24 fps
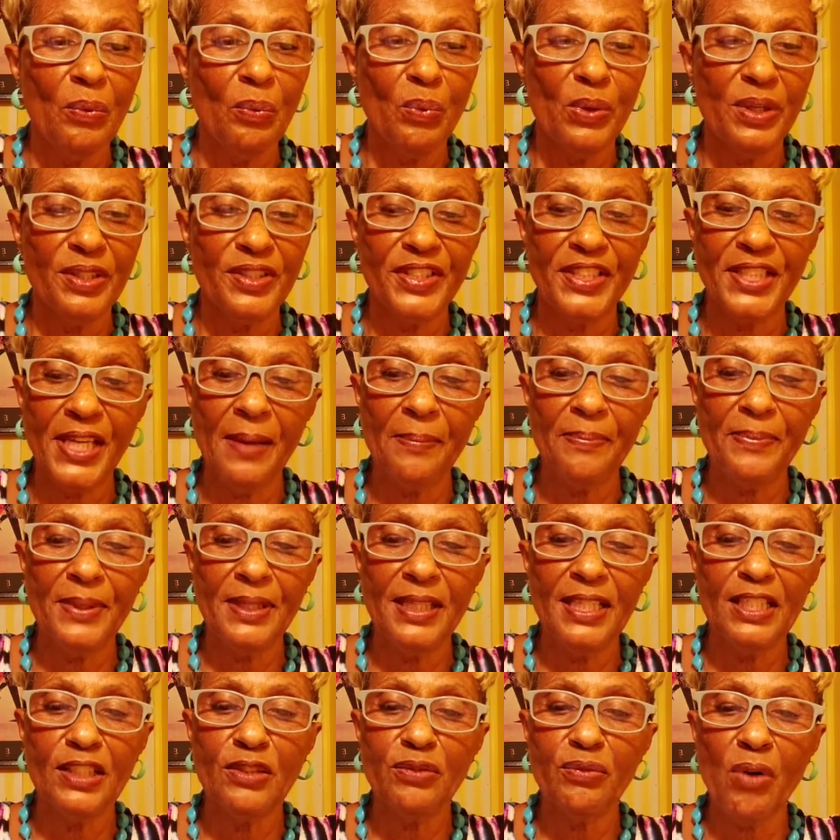When
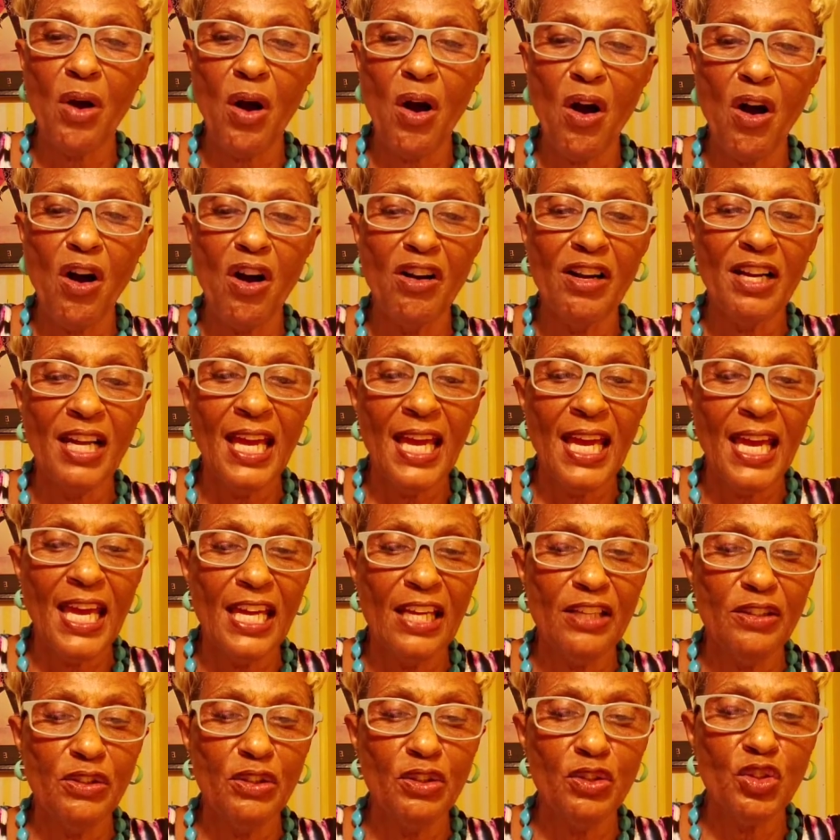something is wrong
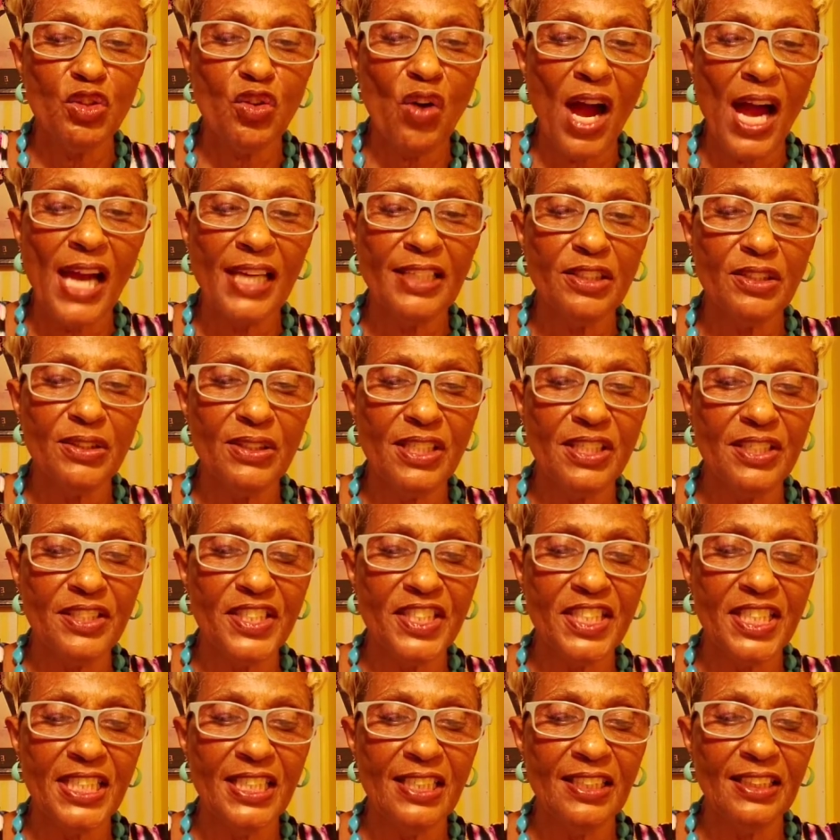and you're trying to
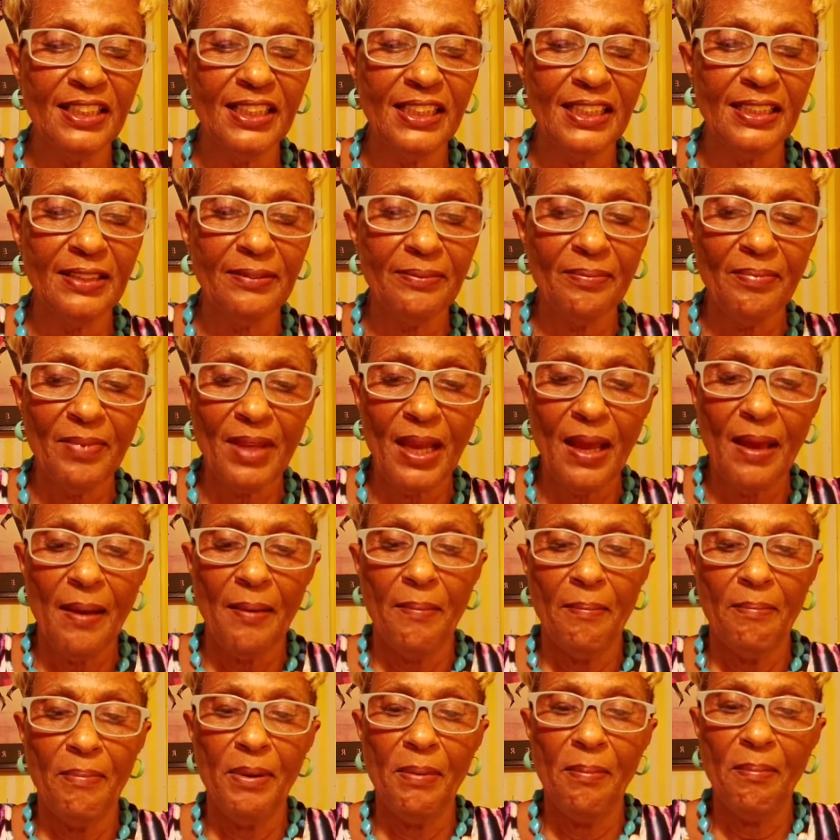conceal it,
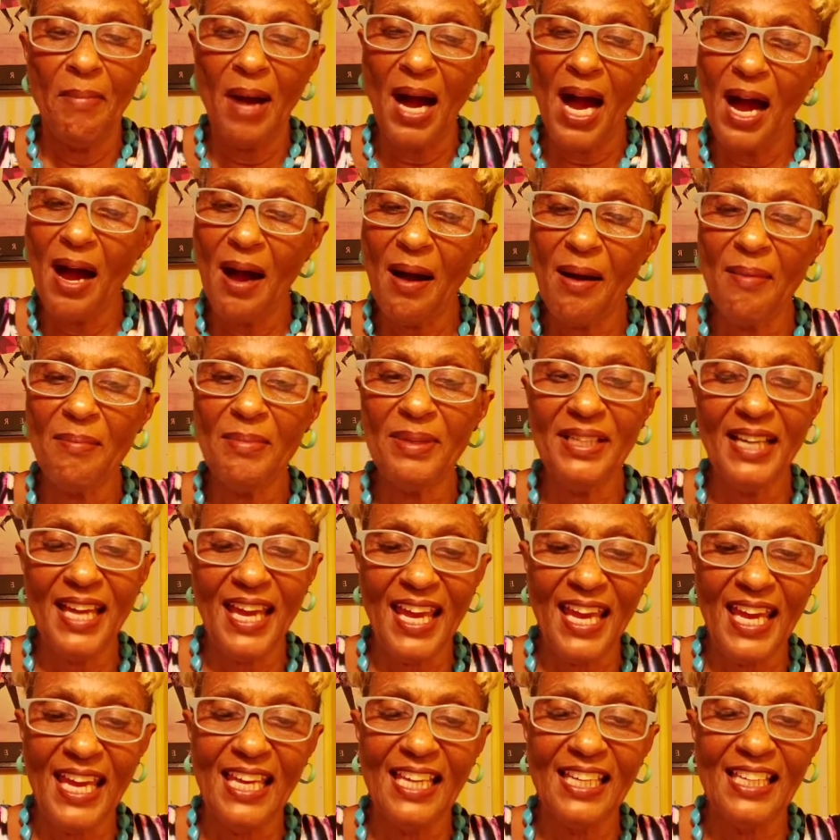but mama
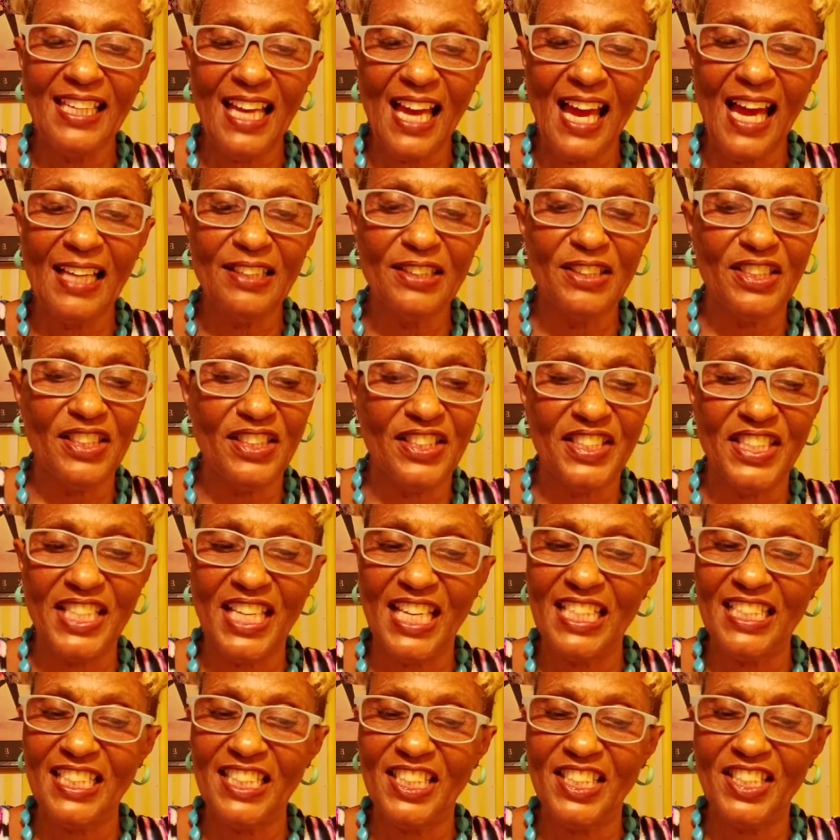ain't got to
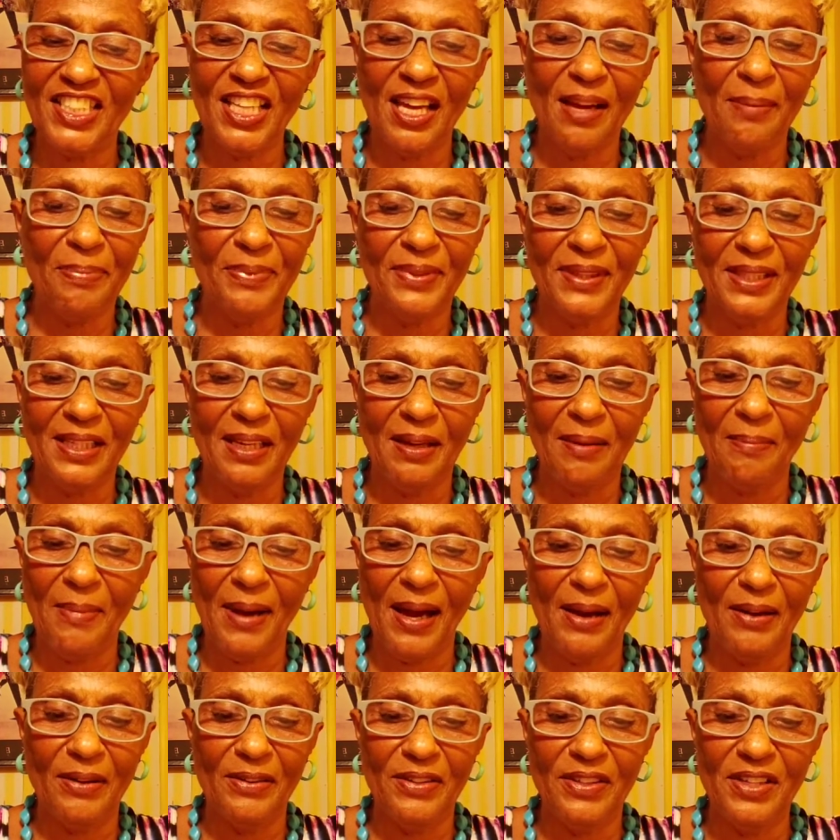say something
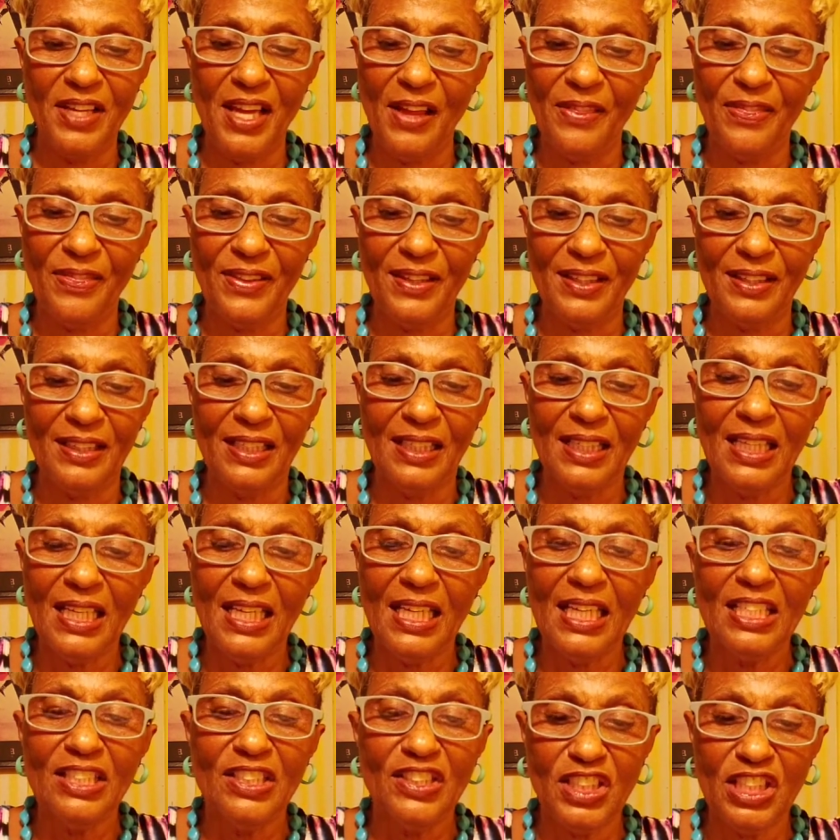about nothing.
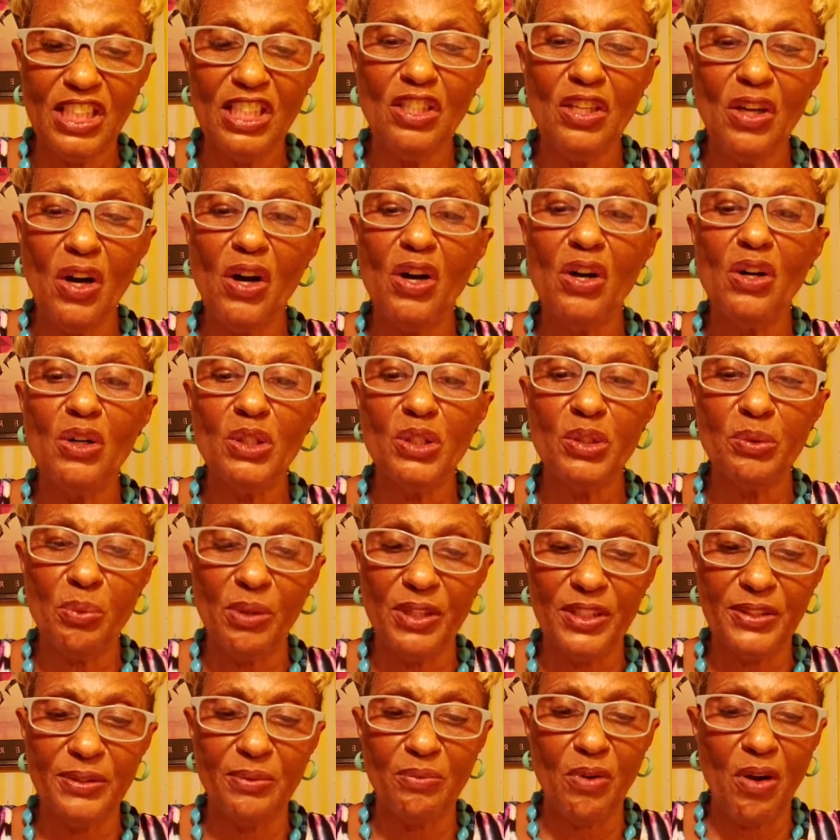She knows
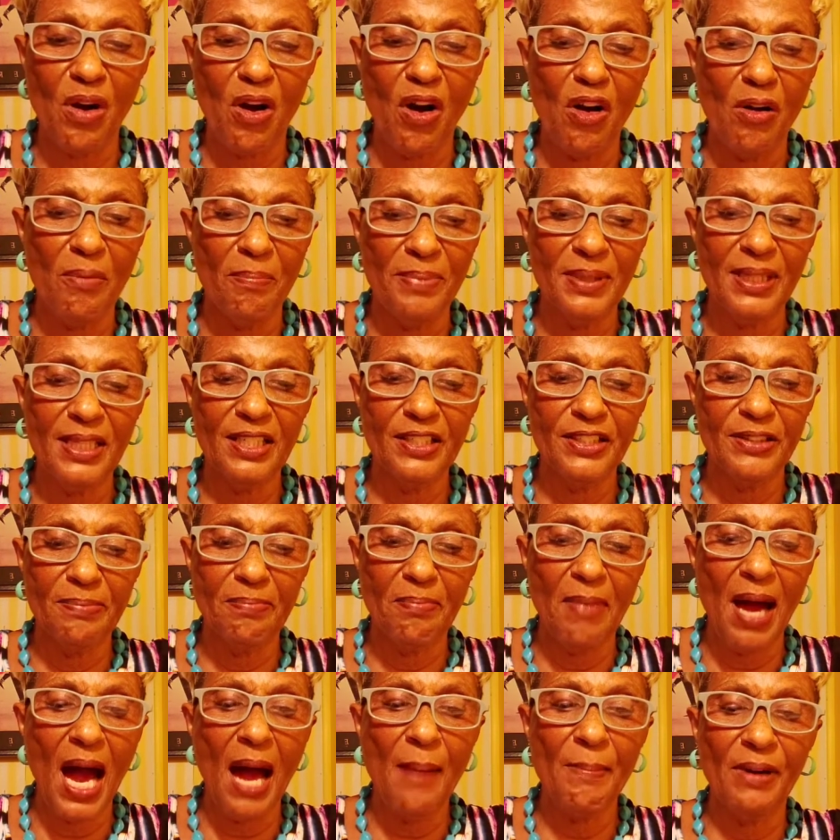what's wrong because
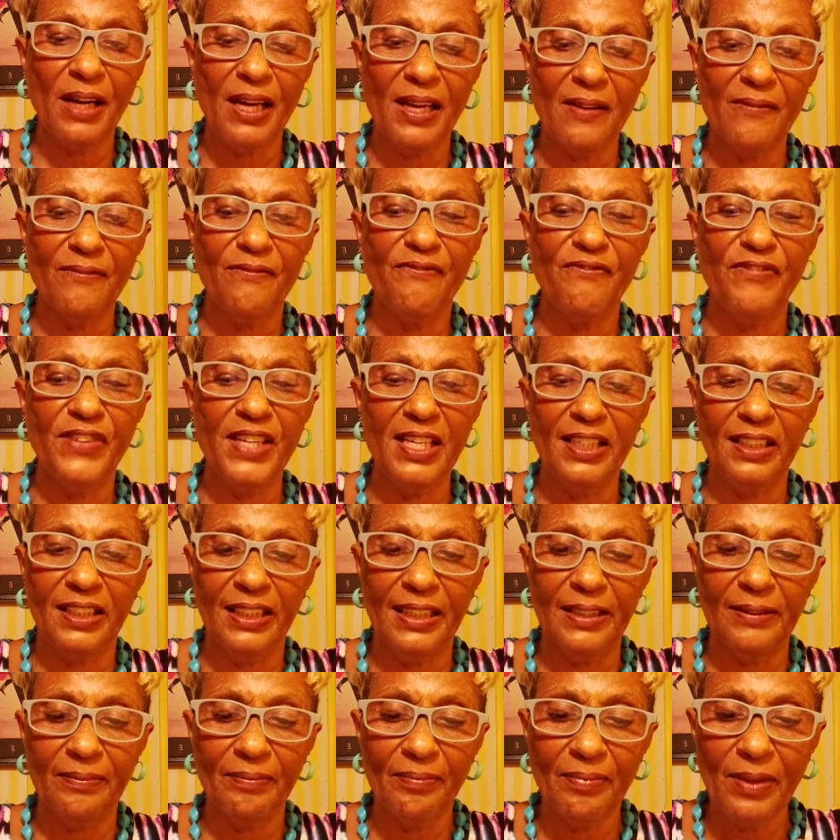mama can feel
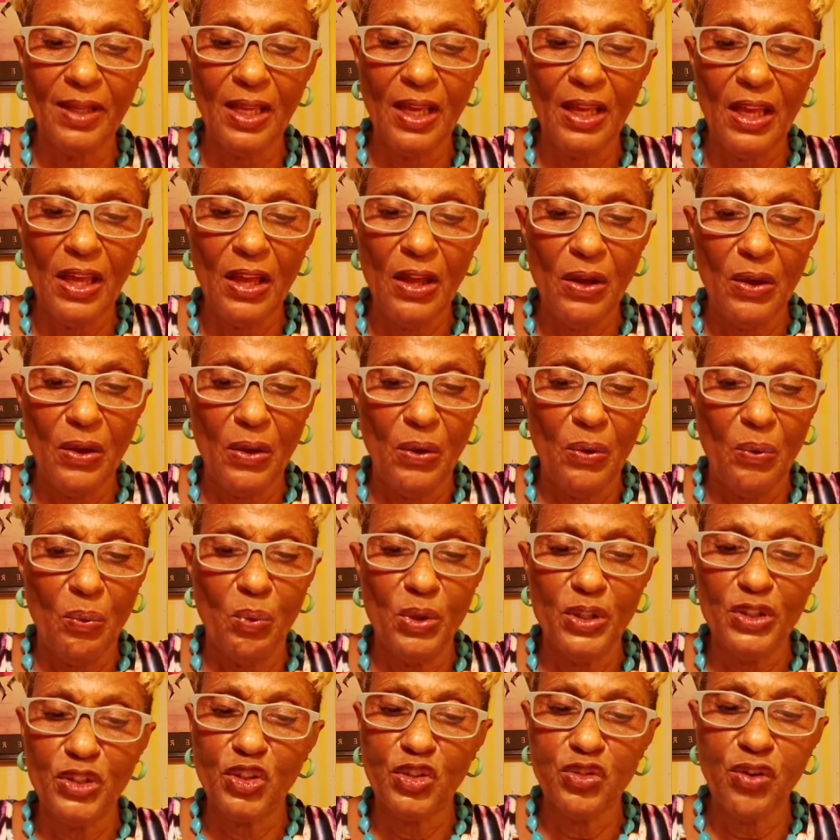it.
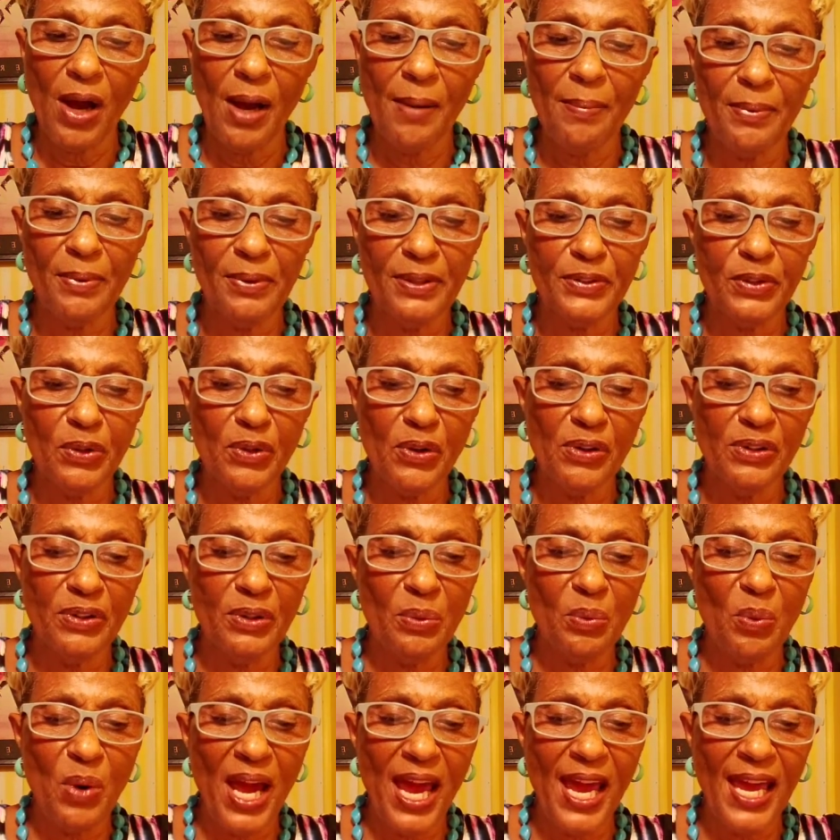When trouble's on
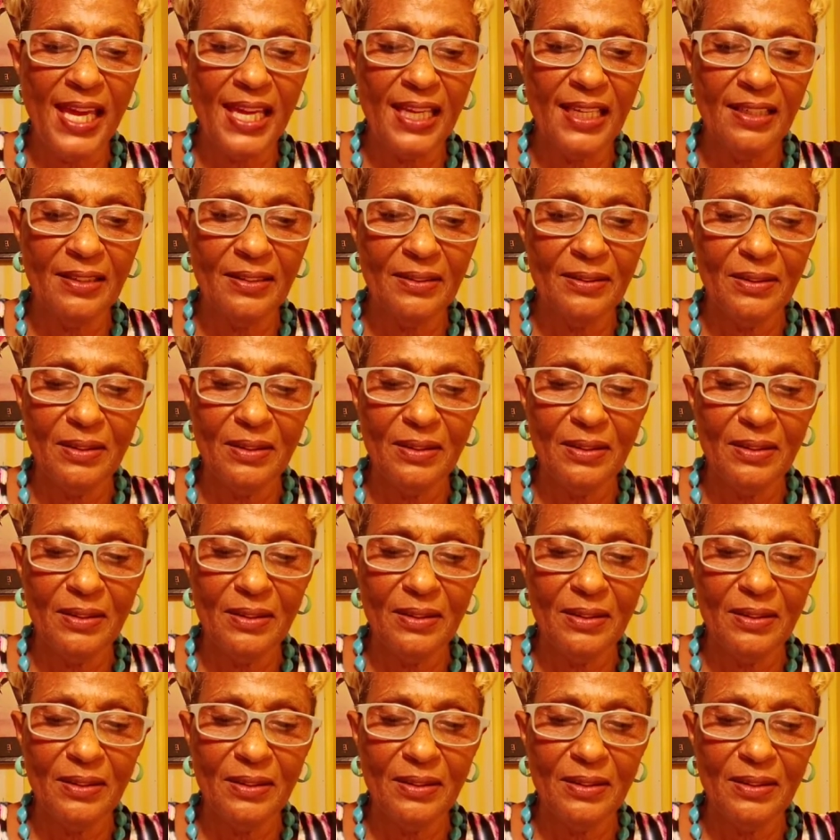the way,